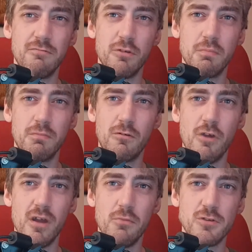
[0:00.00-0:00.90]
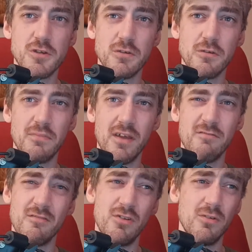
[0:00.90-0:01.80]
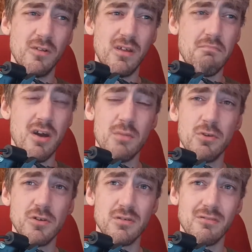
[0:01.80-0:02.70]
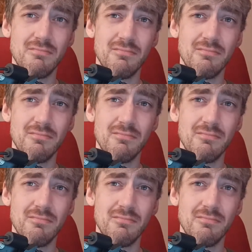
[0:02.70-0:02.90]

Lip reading: foot cream or two. They've reviewed a lip balm or two.